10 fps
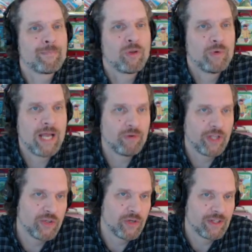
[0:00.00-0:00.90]
We're not
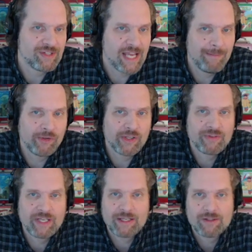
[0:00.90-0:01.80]
really doing this amulet
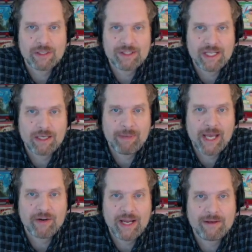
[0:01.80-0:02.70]
thing, so let's take a
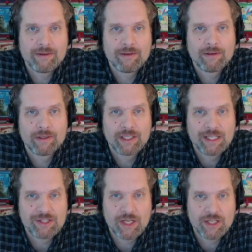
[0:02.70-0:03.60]
banneret. It
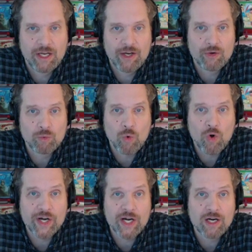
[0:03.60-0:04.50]
gets another
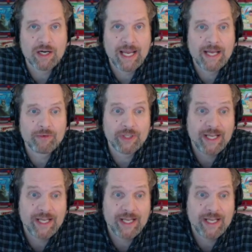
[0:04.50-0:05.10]
warrior and really